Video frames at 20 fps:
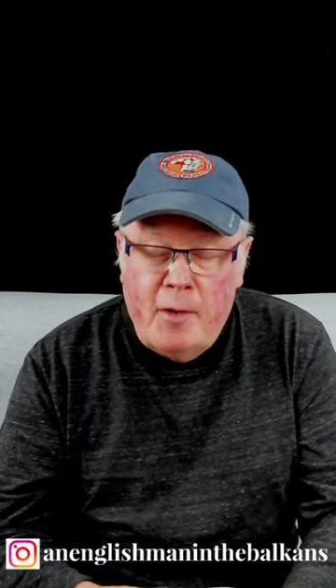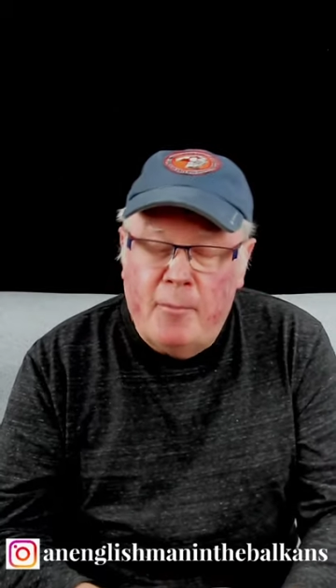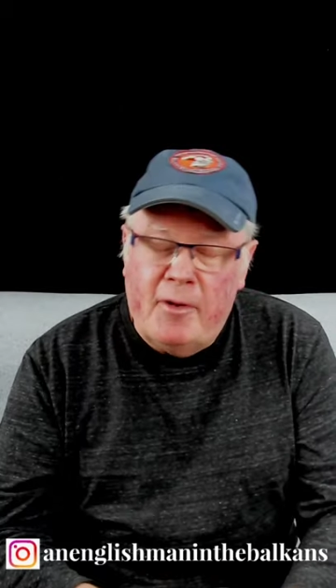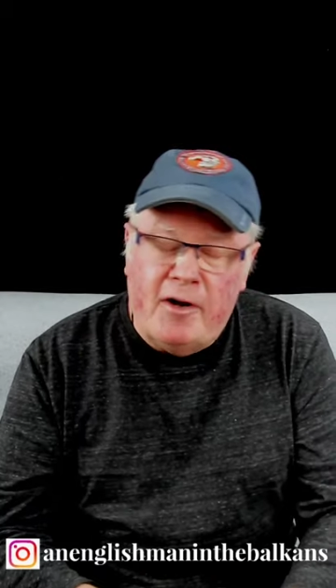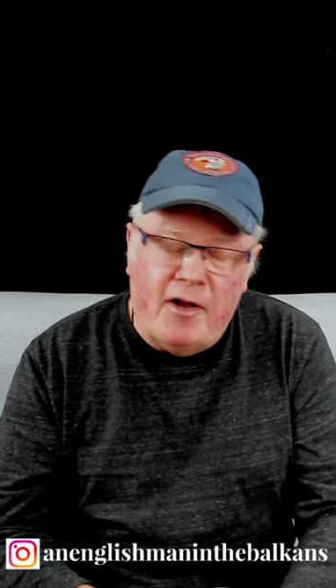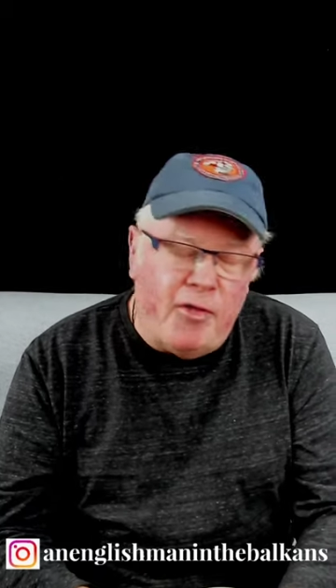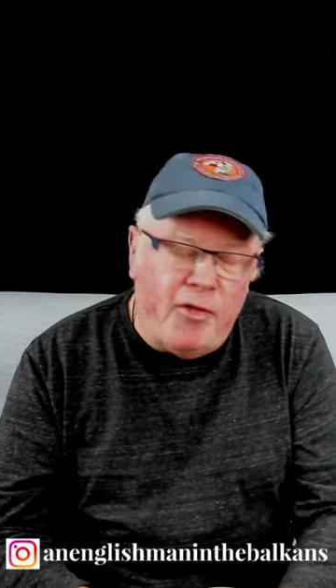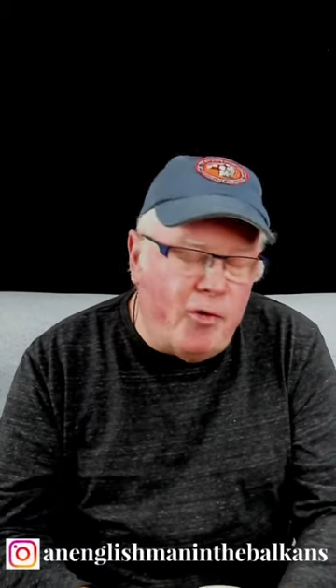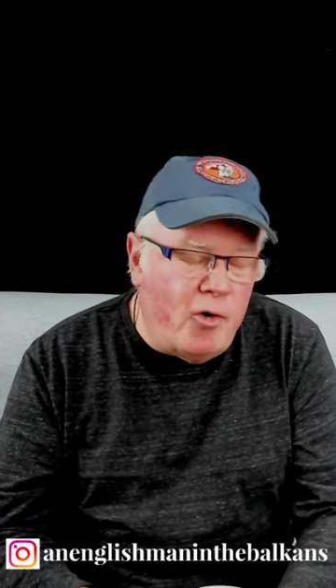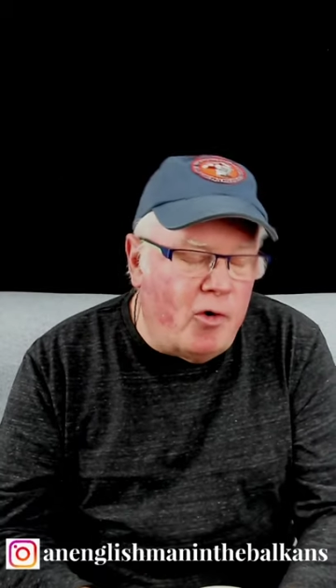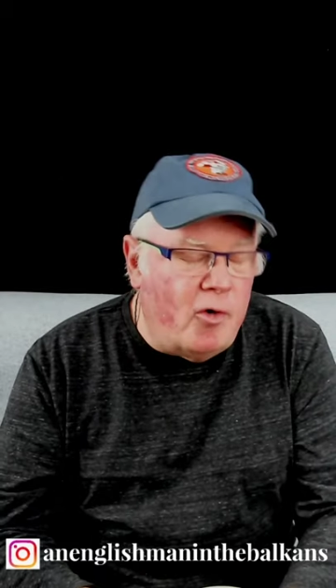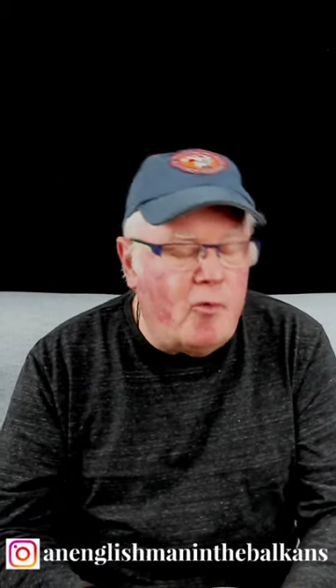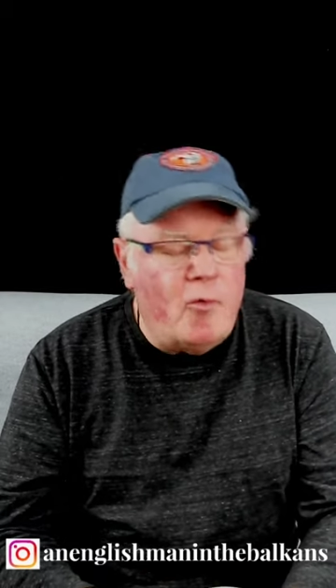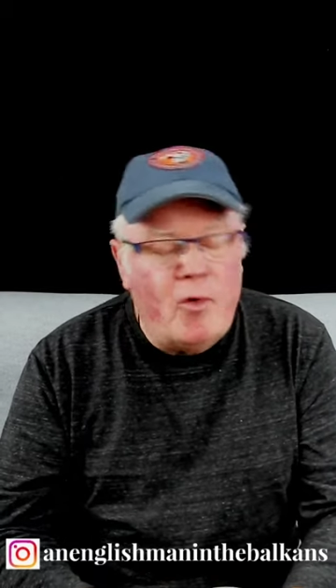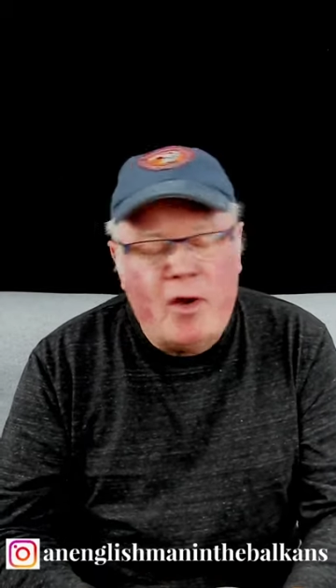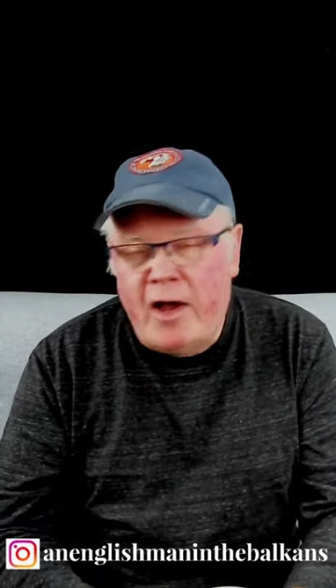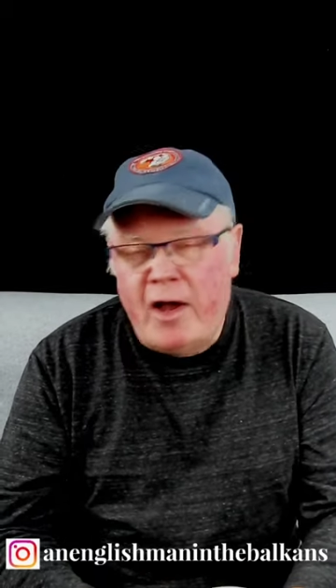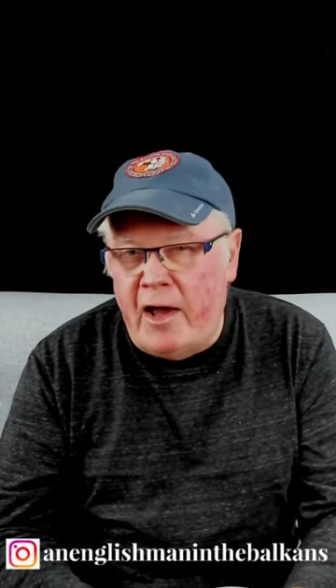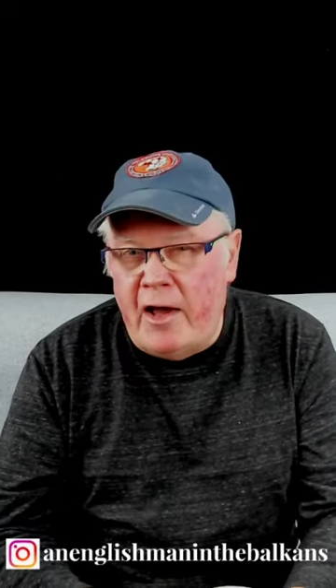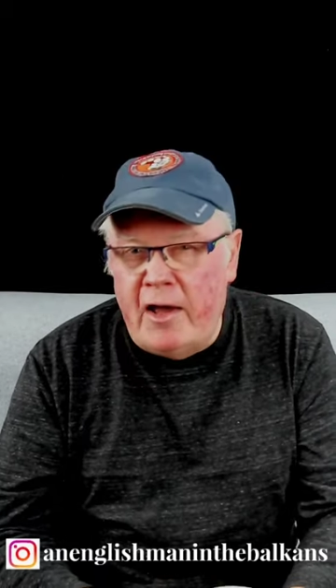But I
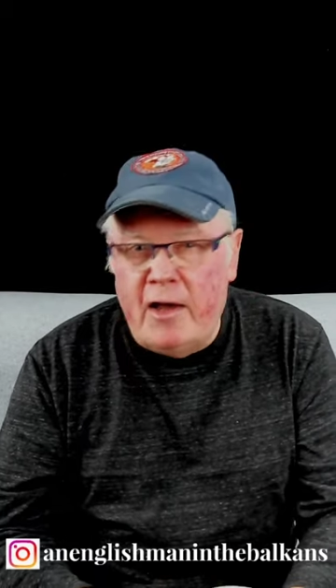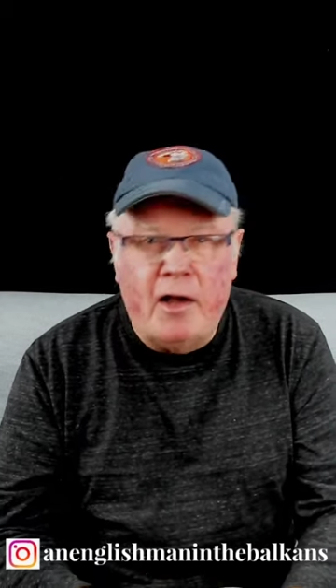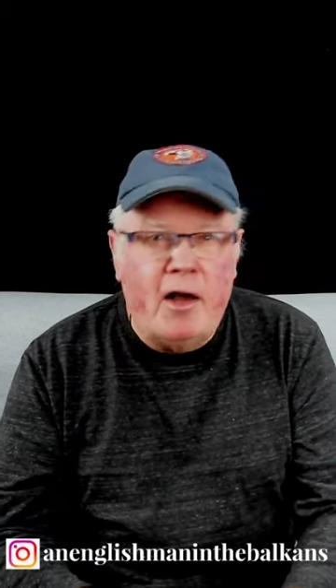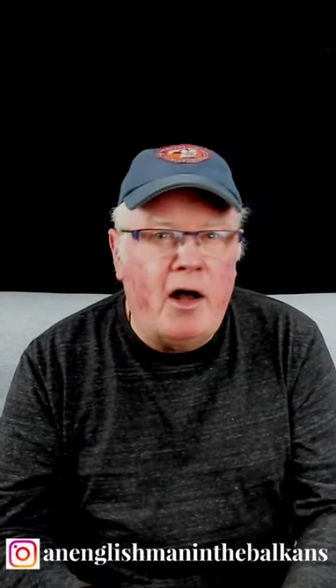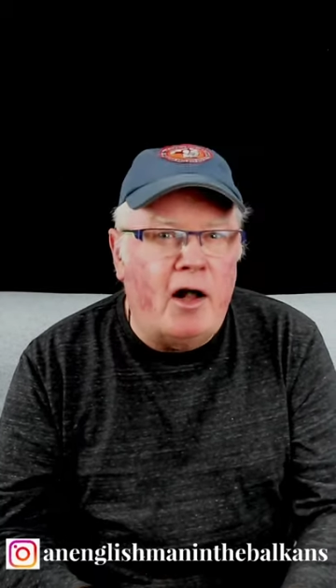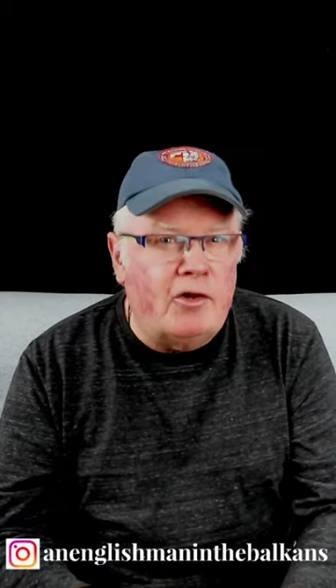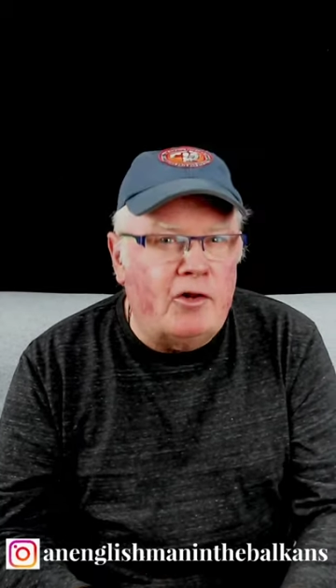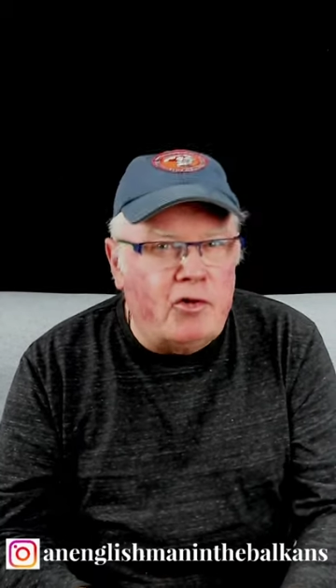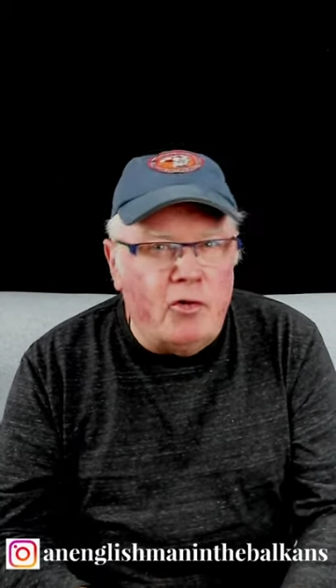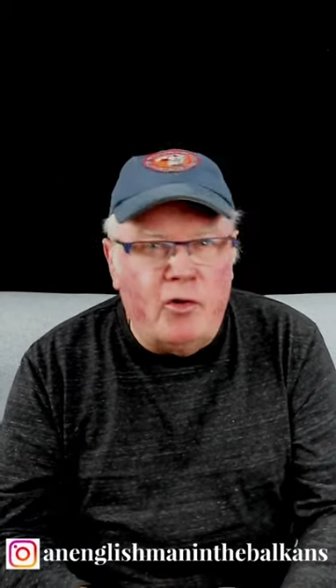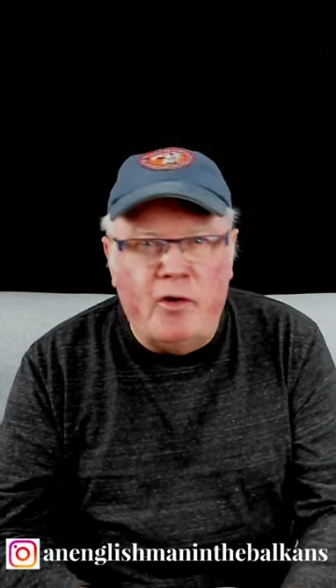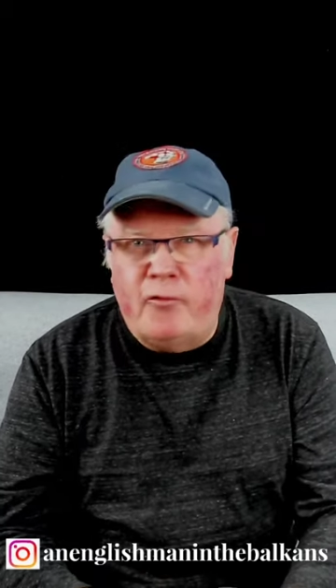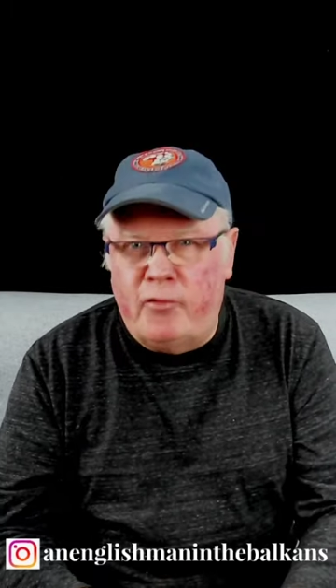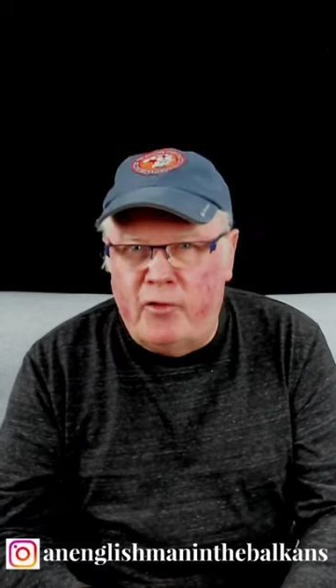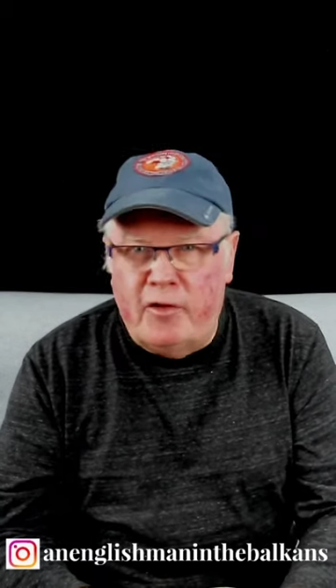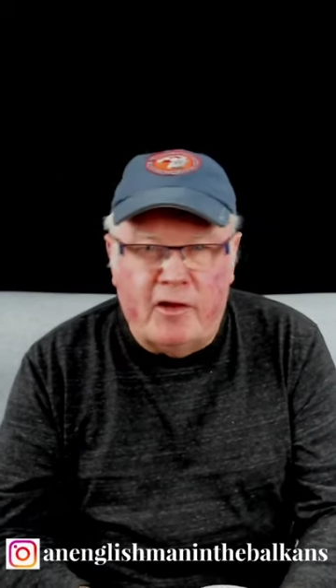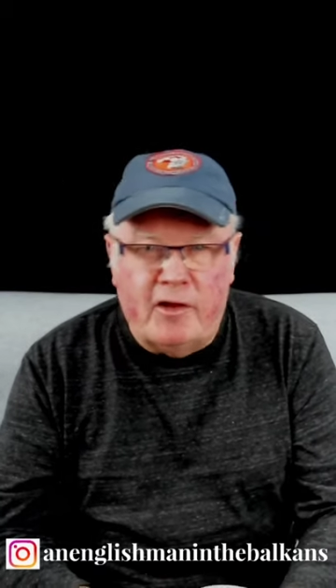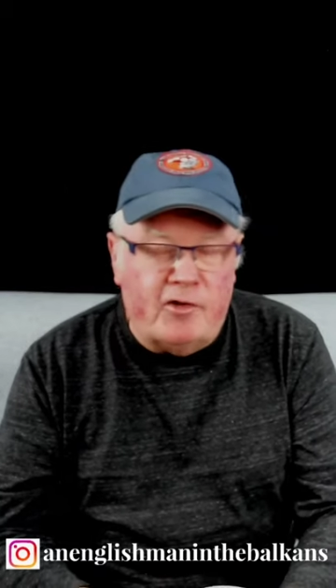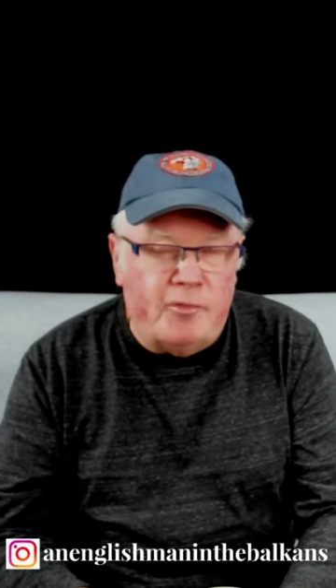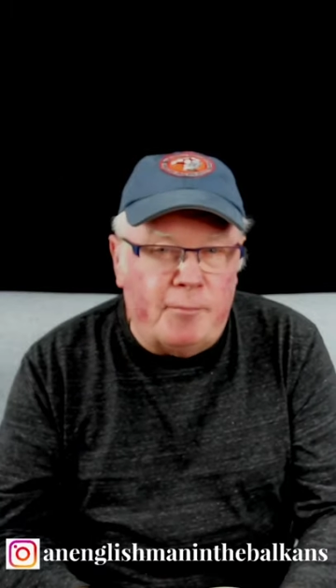thought, hey, I'll do it
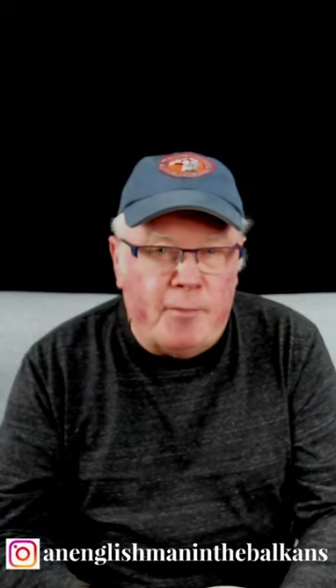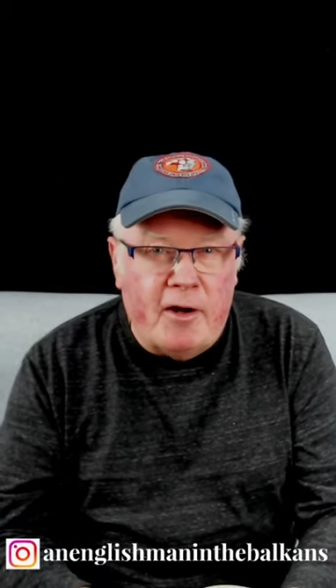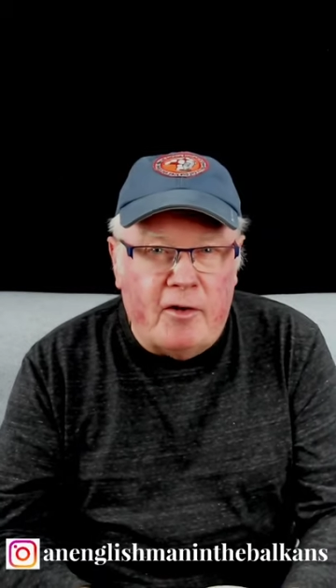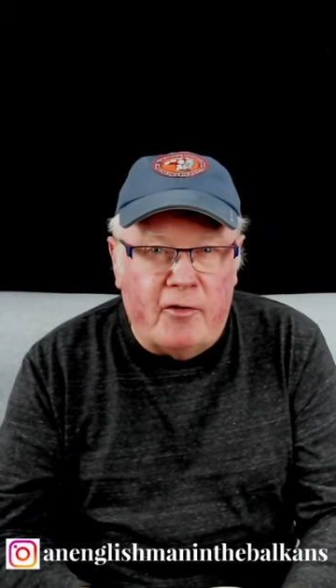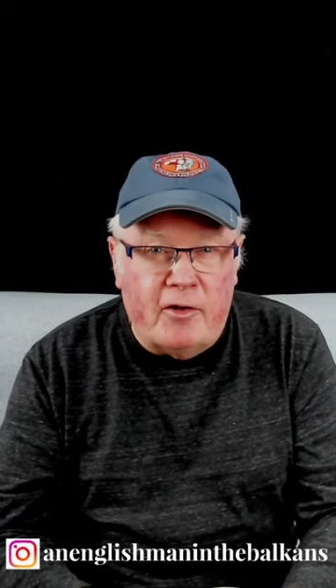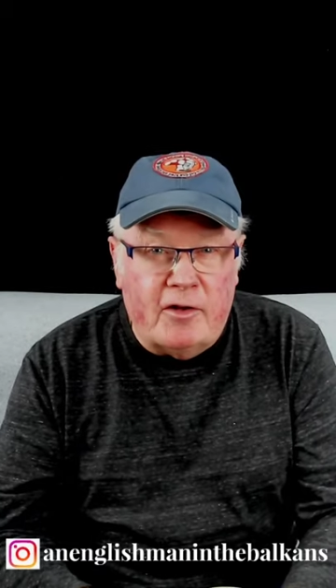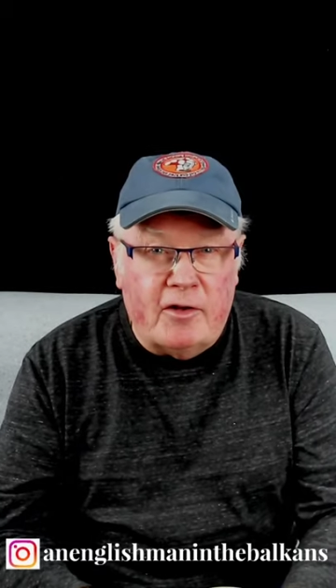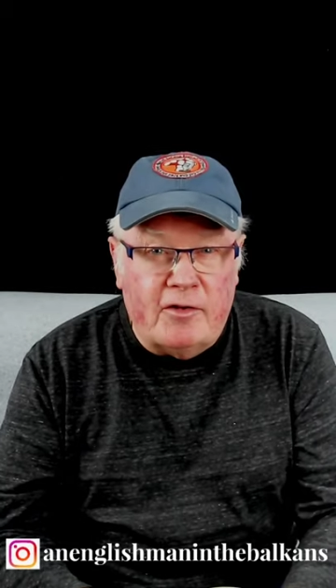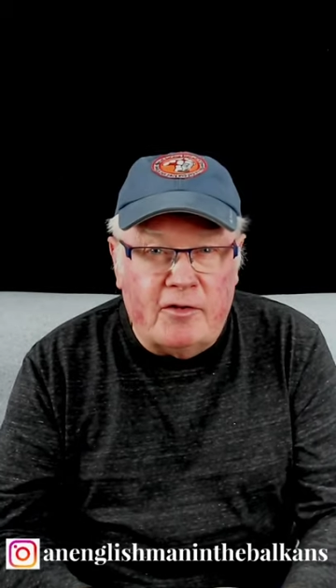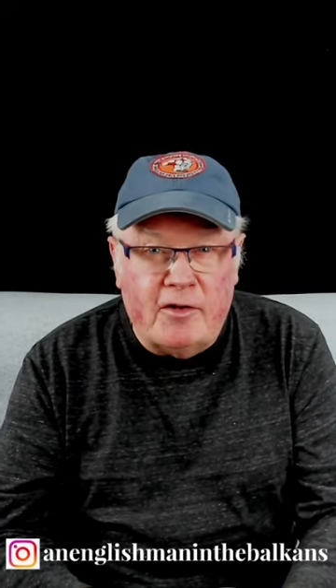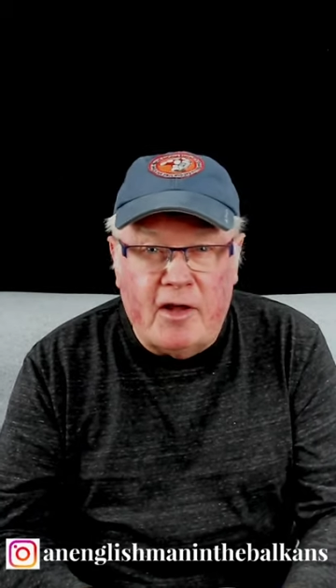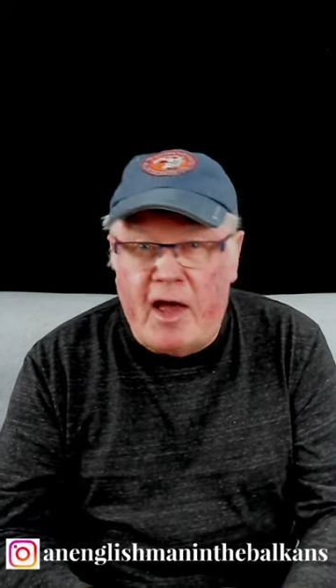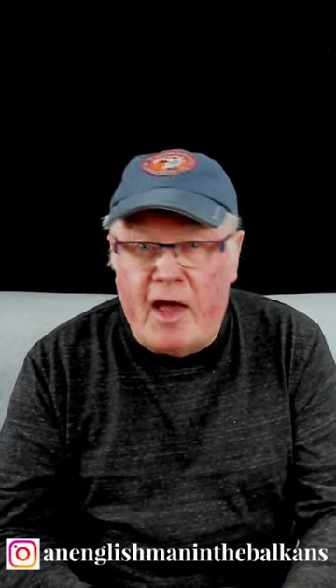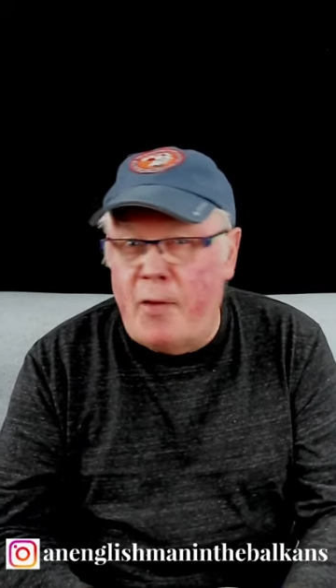for the experience.